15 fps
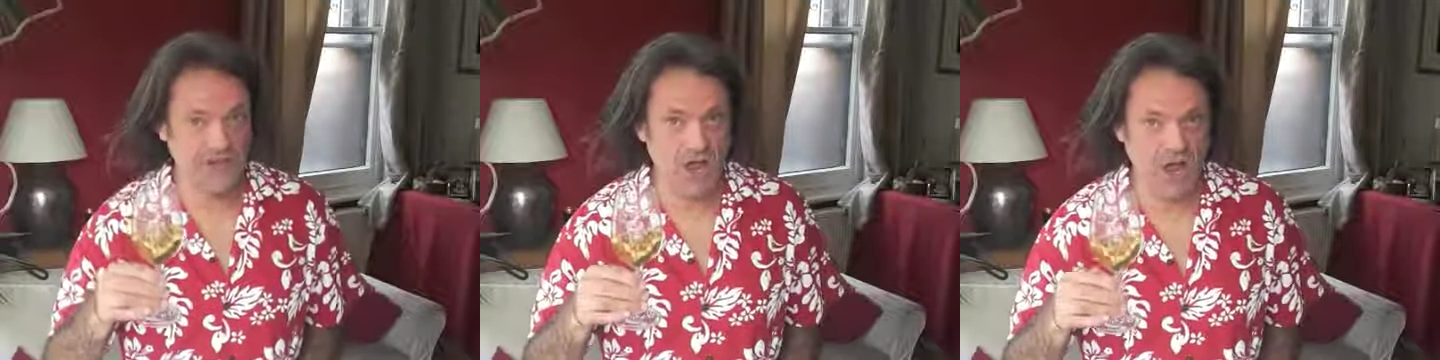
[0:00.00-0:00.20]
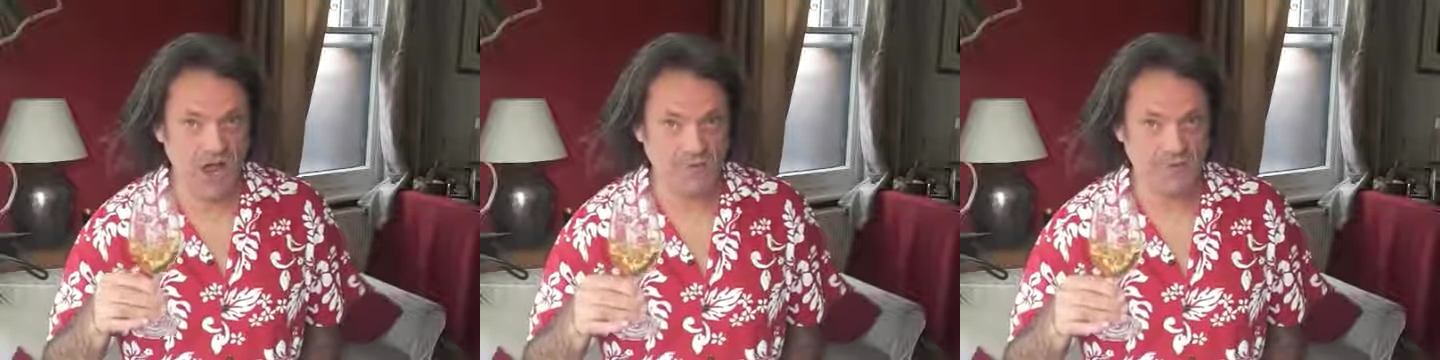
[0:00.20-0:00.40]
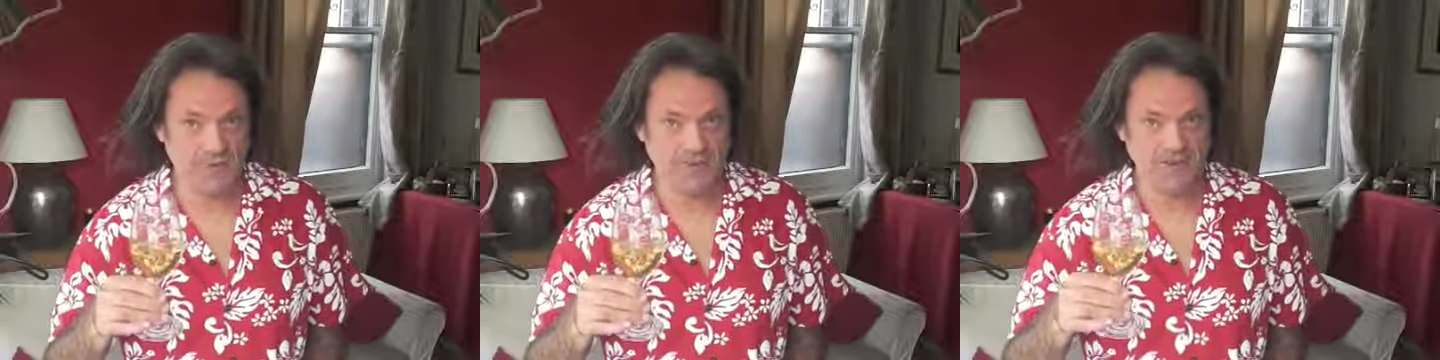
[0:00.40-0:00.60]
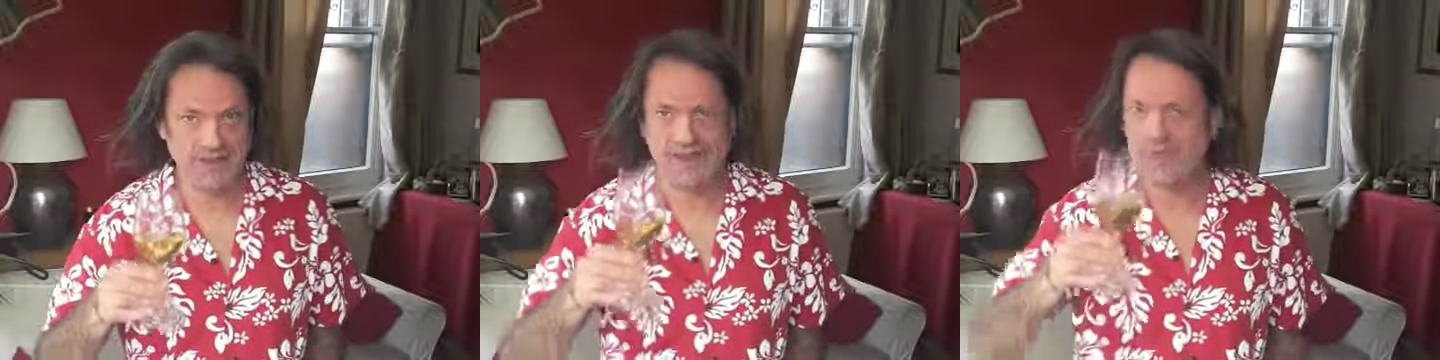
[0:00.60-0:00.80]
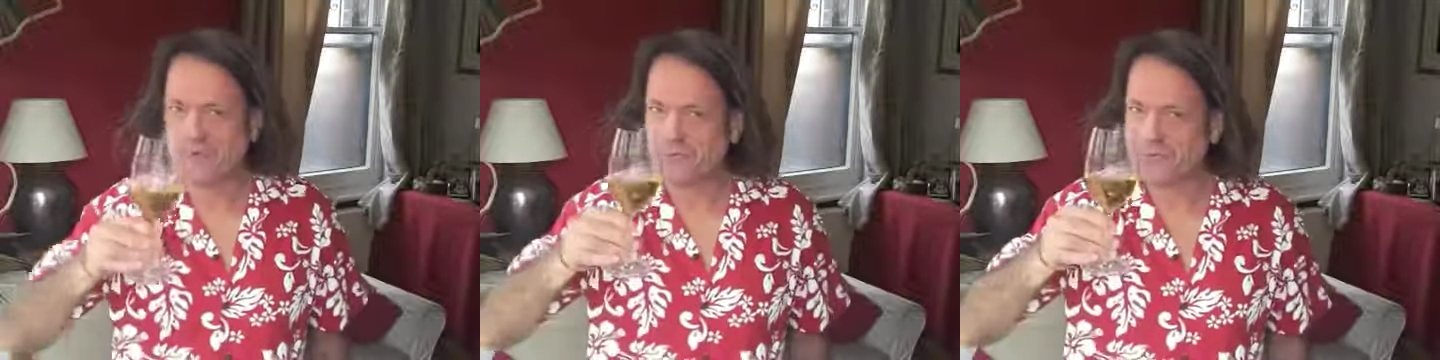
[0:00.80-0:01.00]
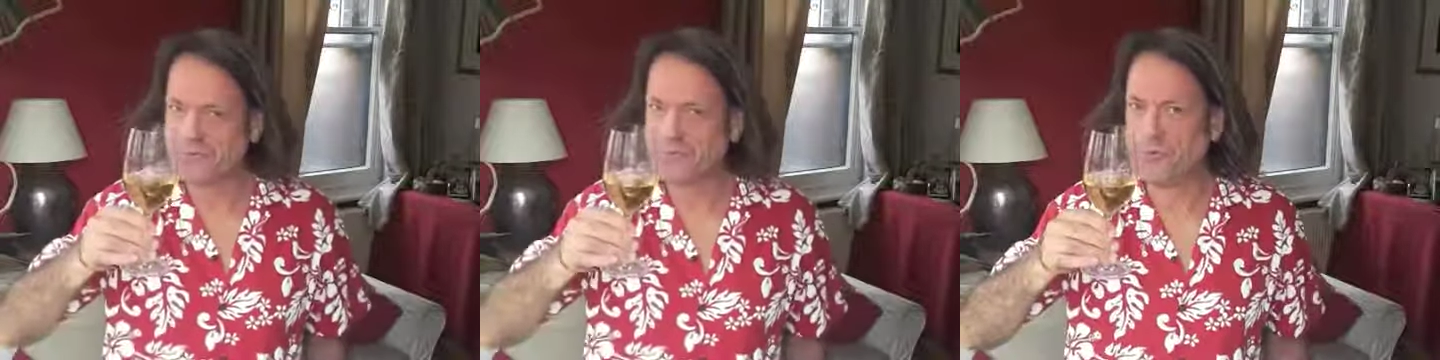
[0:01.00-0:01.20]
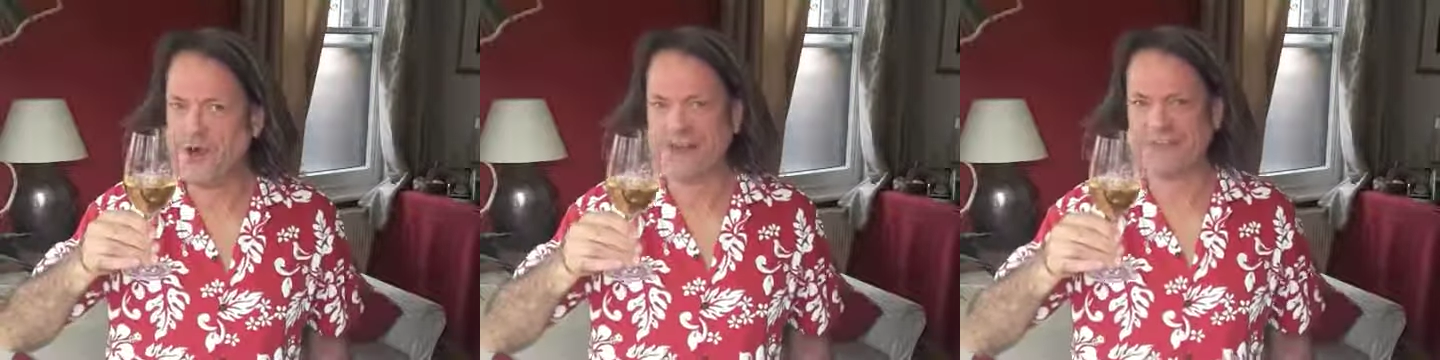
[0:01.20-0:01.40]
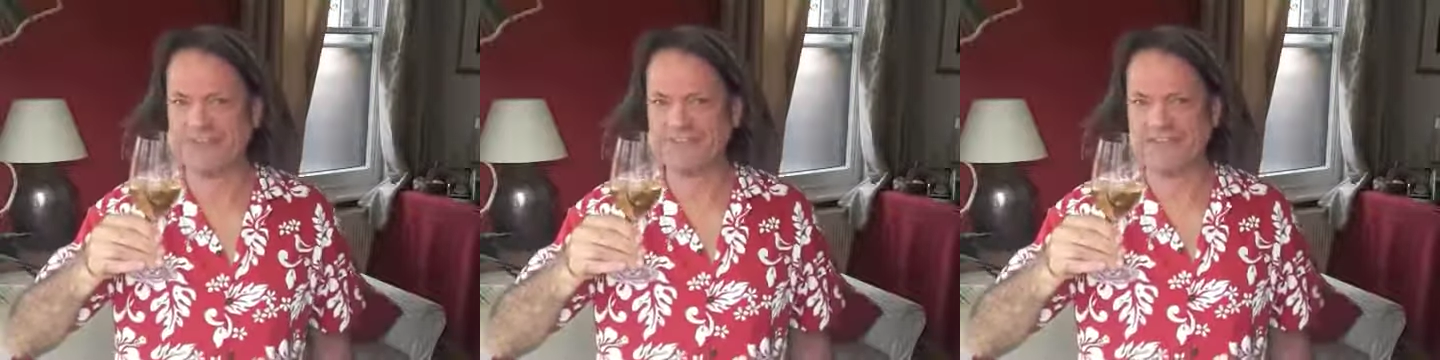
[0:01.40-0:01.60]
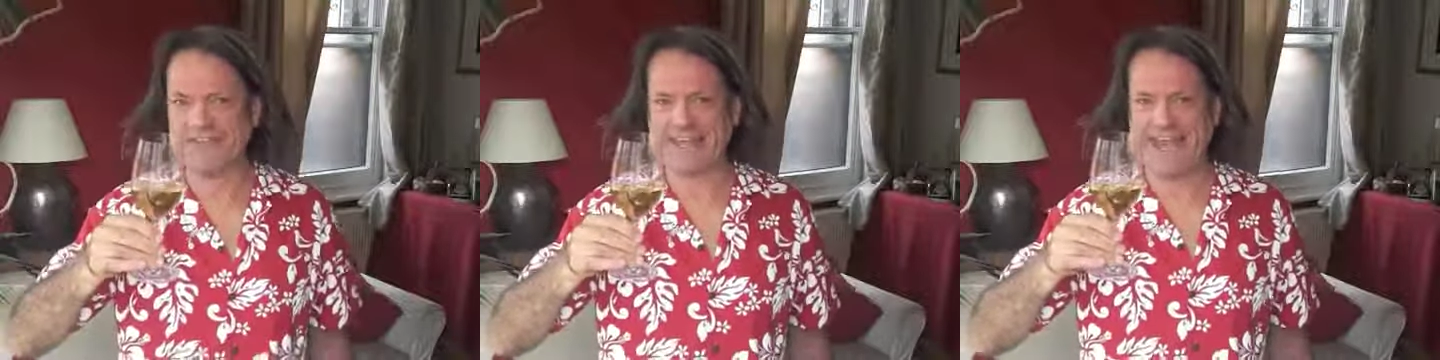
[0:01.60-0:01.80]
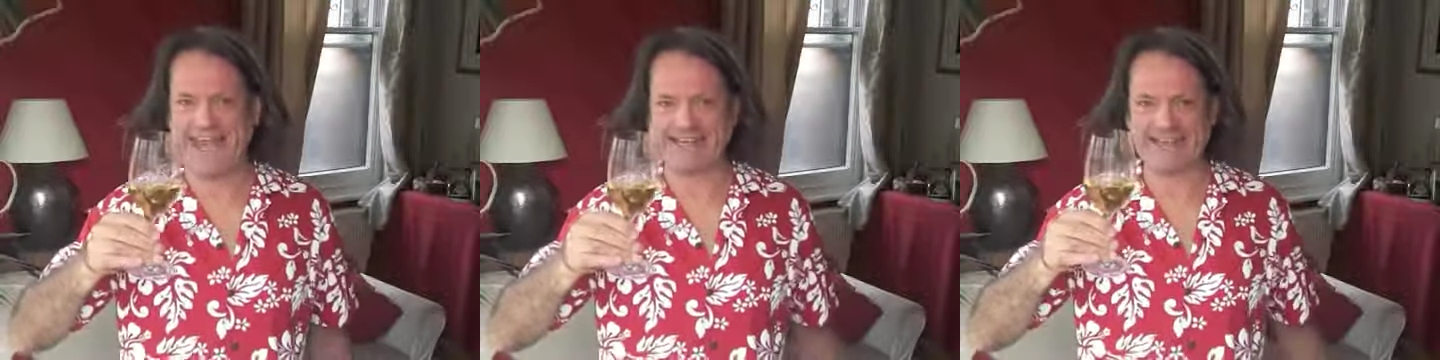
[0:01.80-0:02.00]
time, welcome to the
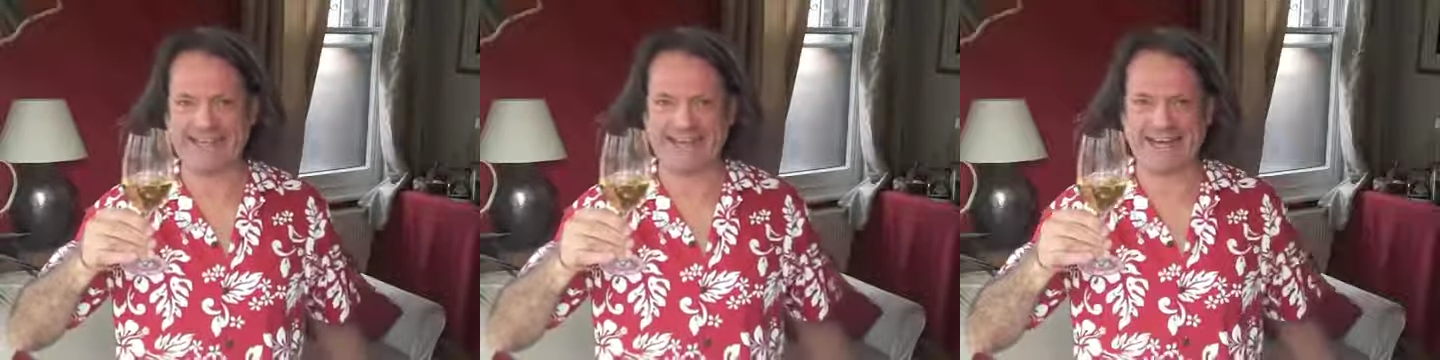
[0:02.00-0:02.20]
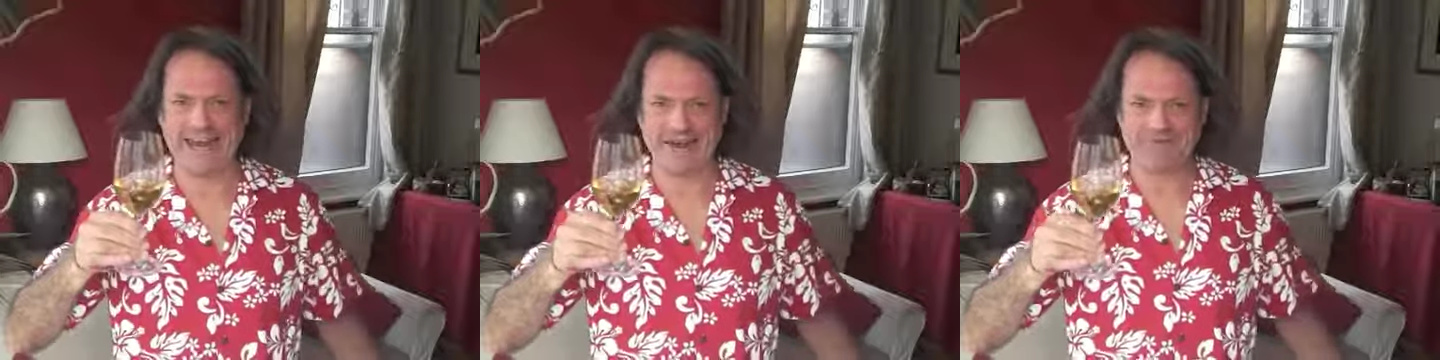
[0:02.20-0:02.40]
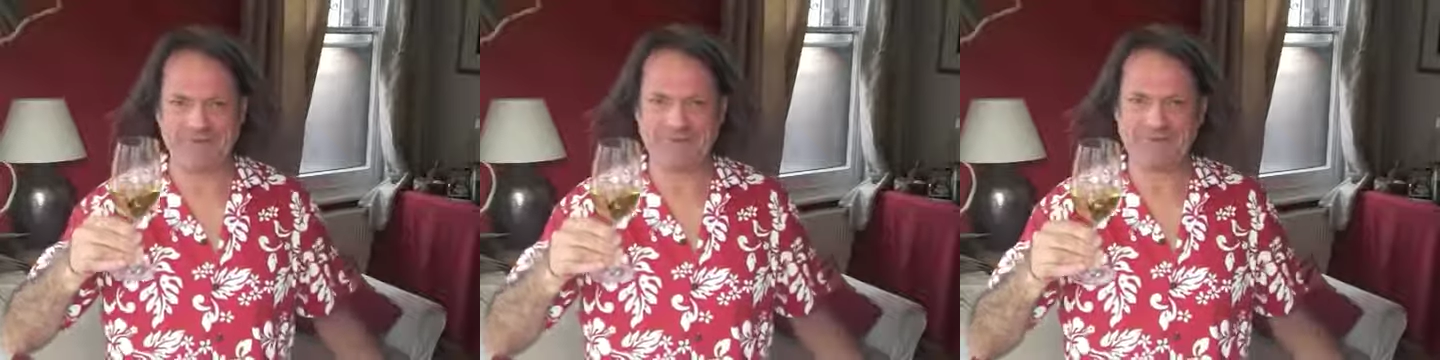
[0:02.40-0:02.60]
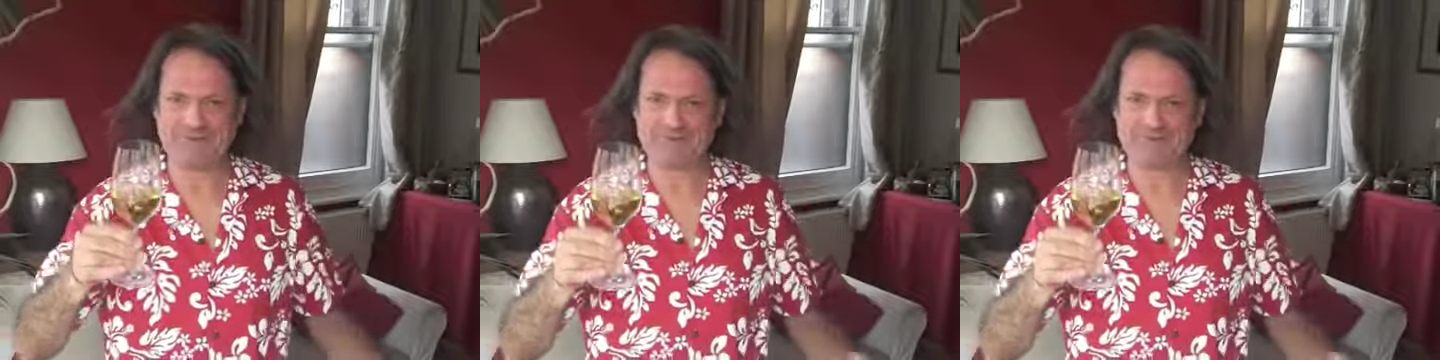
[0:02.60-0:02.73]
Decanting Club.